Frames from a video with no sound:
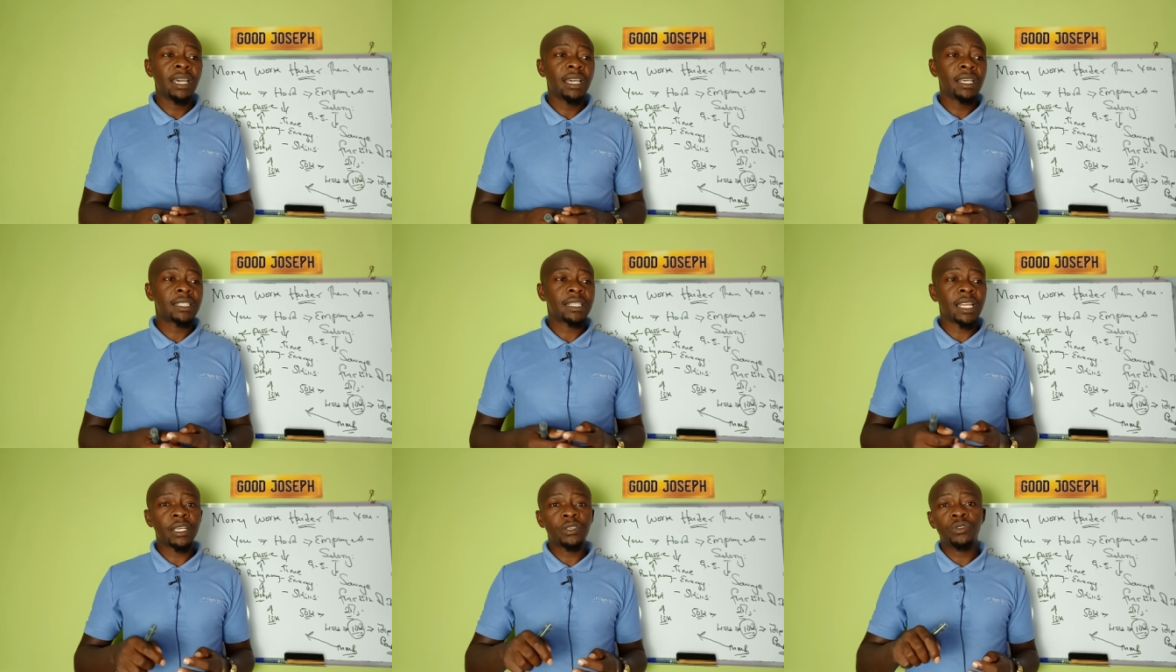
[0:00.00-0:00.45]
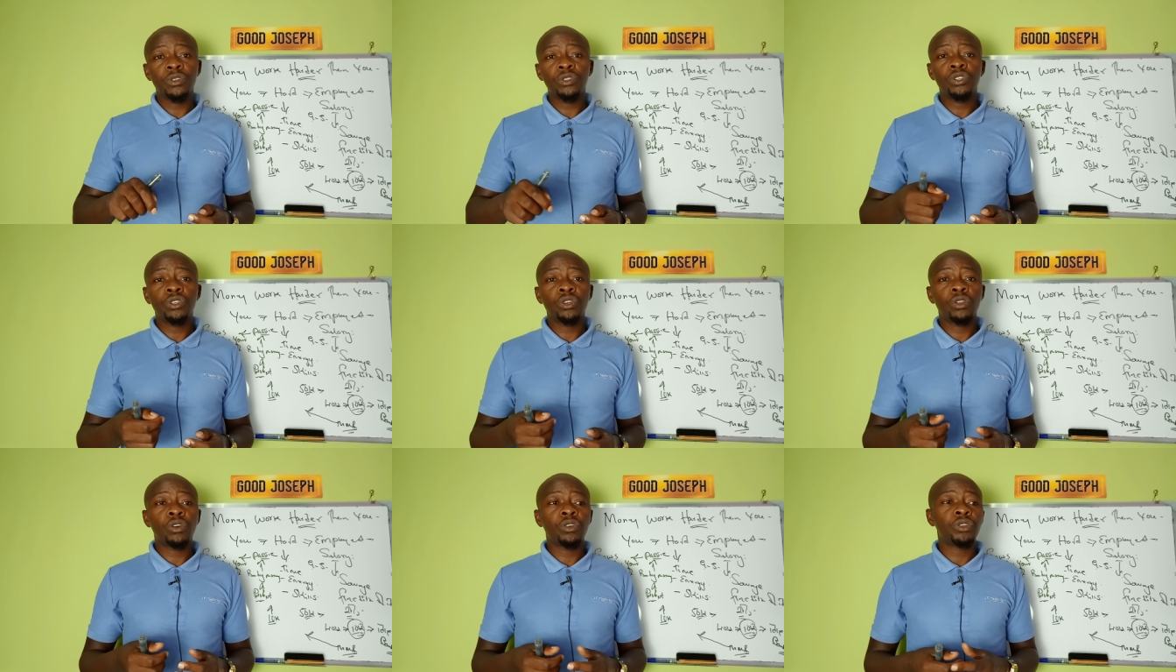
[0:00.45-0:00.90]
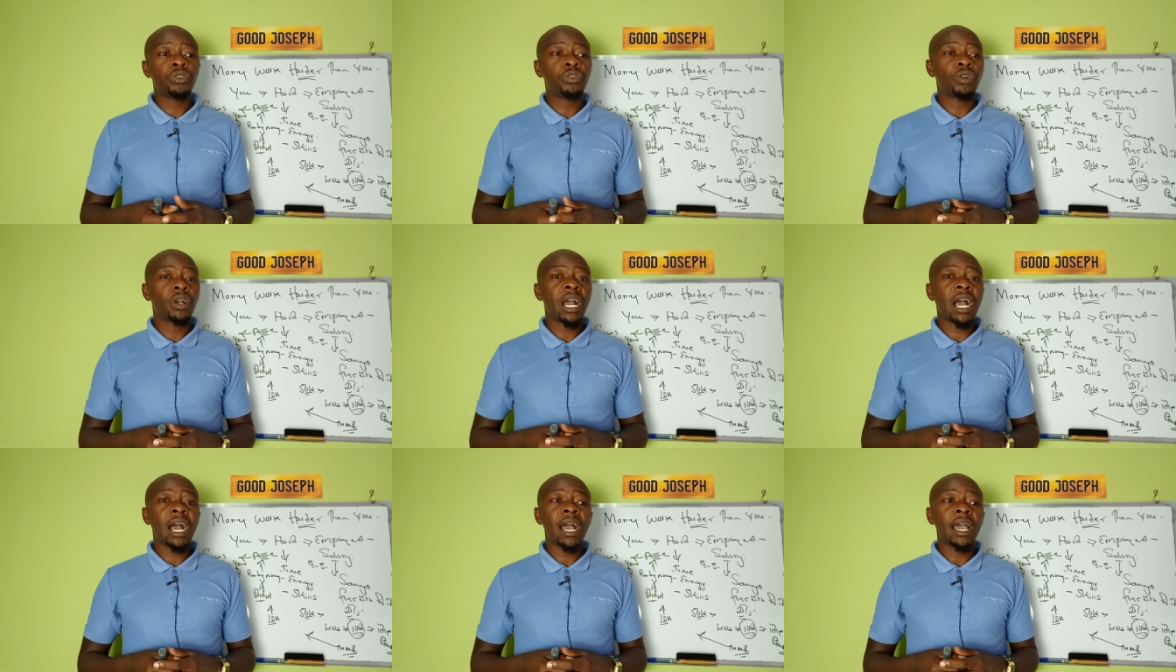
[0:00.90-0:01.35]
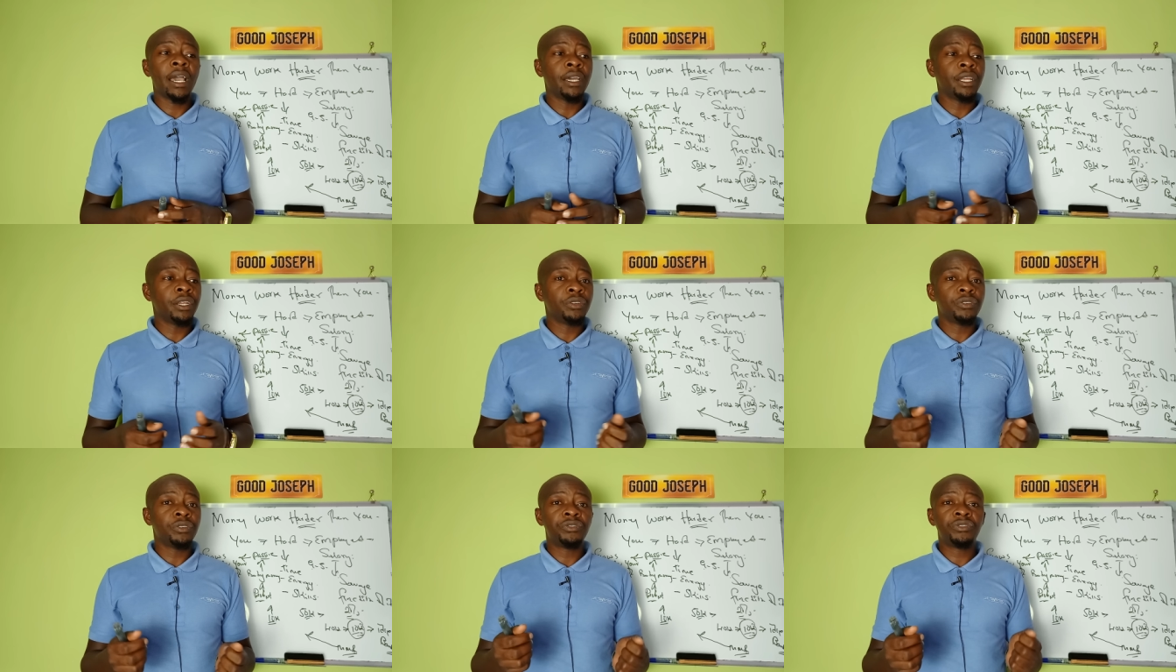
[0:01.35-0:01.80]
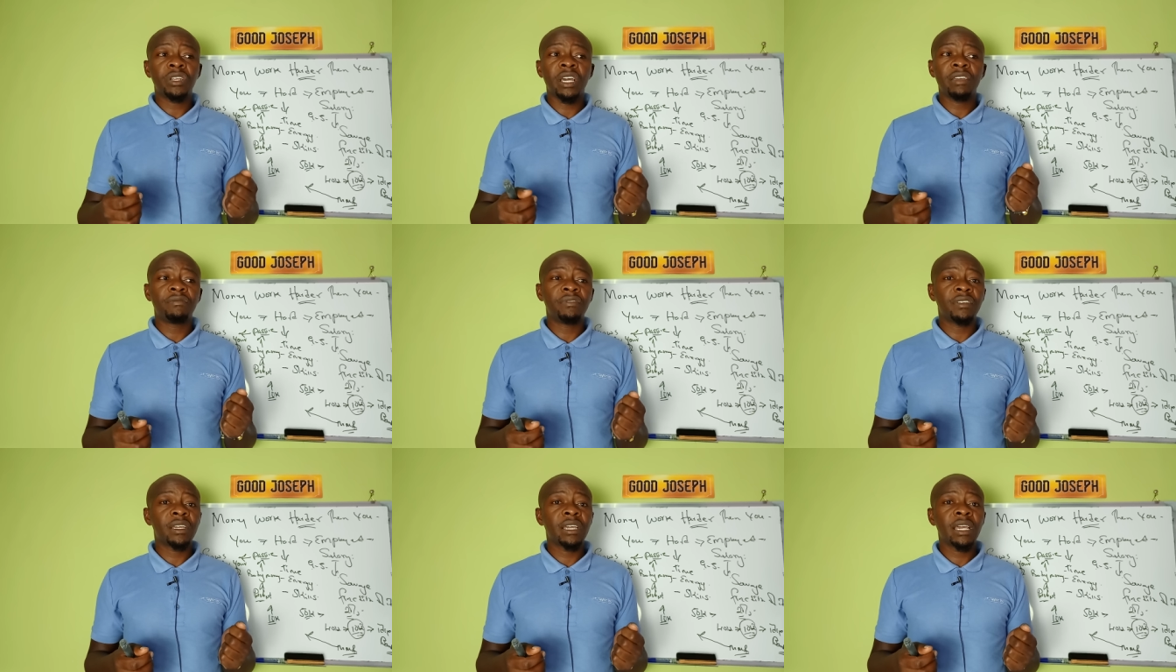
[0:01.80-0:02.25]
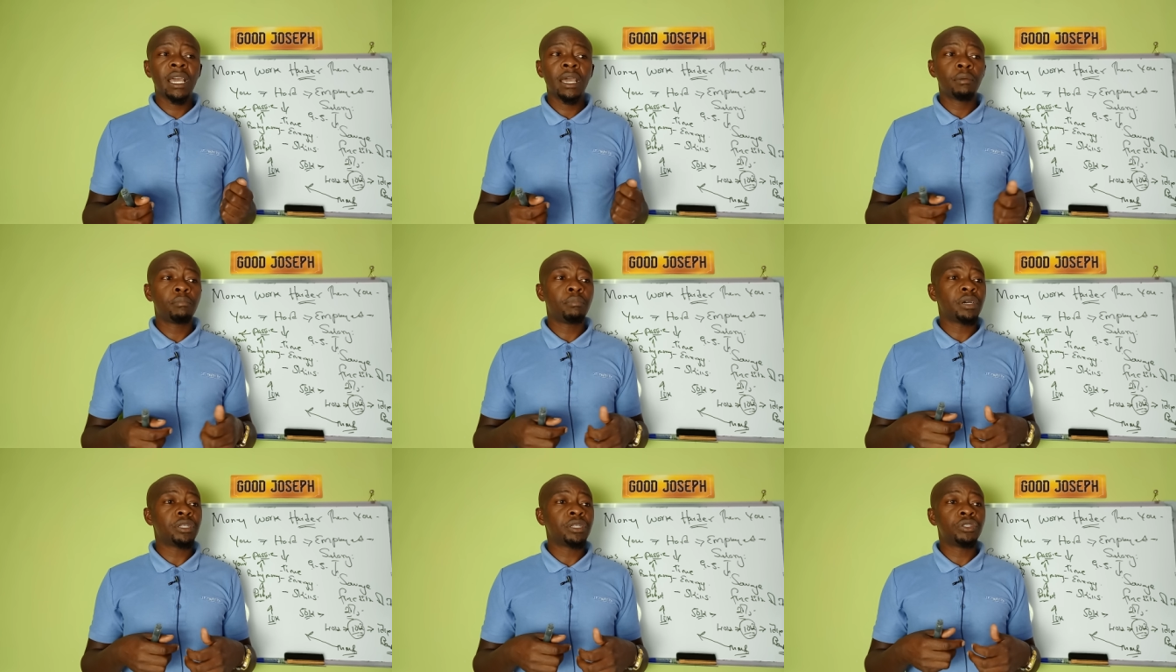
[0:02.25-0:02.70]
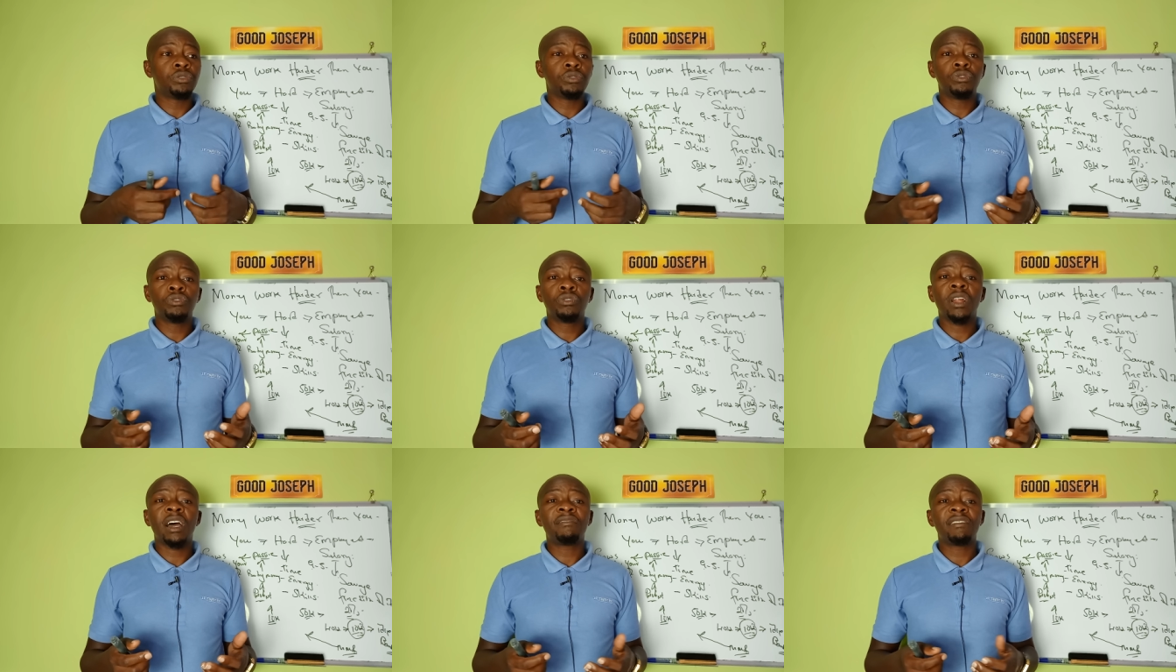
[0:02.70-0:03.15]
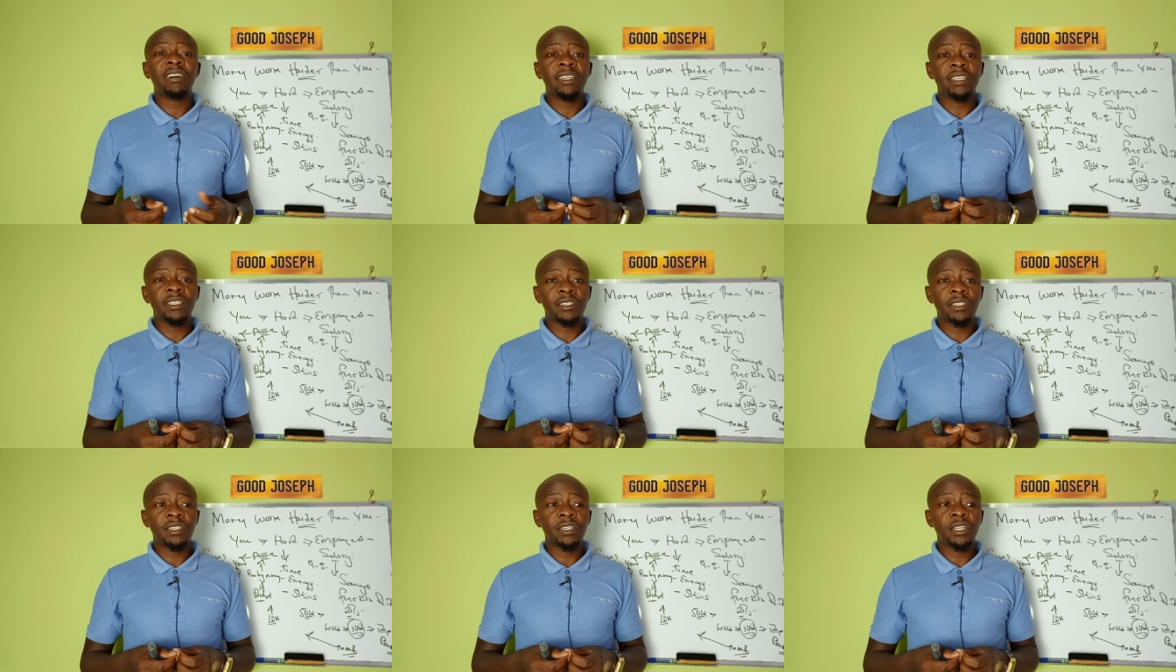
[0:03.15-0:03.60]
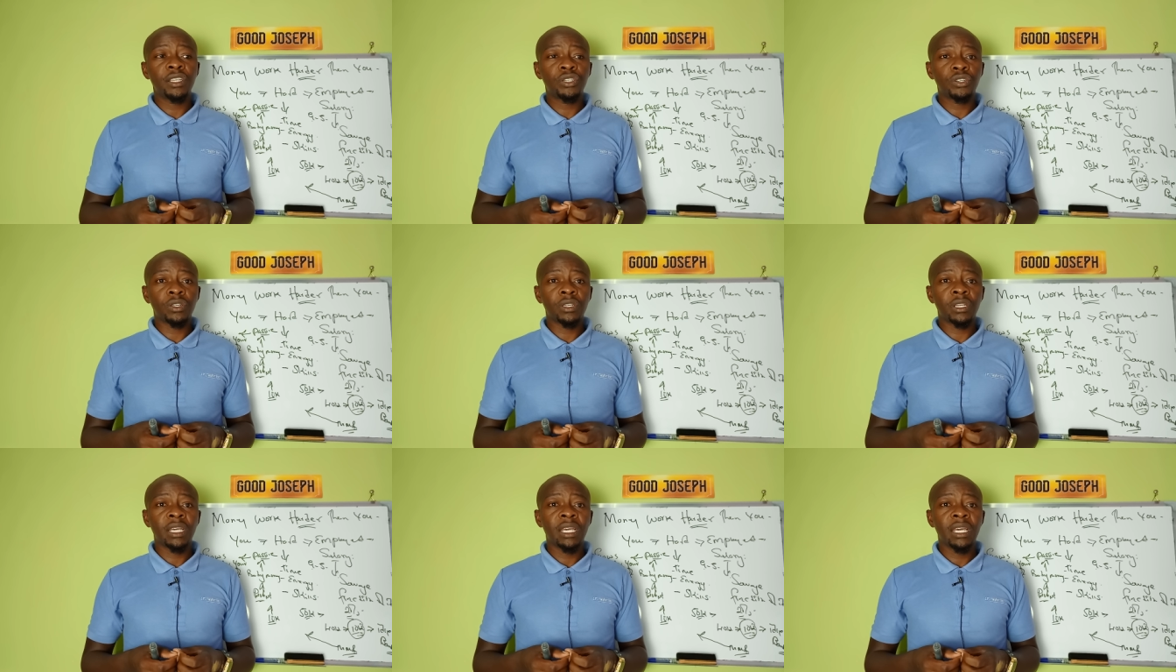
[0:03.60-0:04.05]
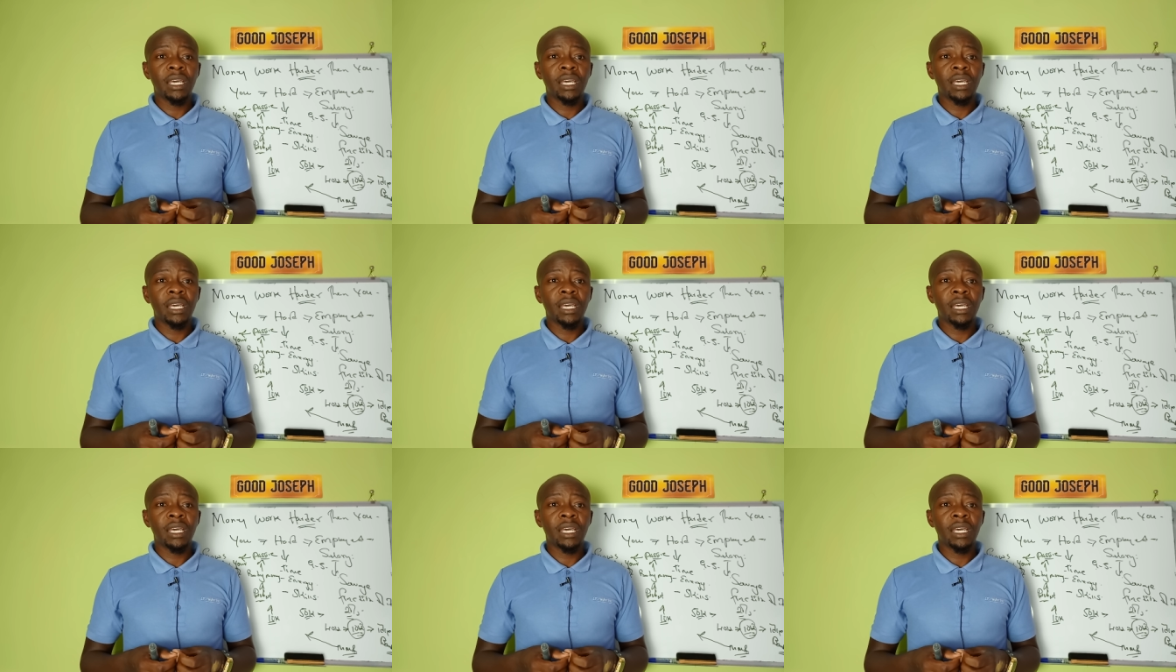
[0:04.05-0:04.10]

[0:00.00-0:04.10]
it's like switching on your car and you're driving, but you don't have a destination.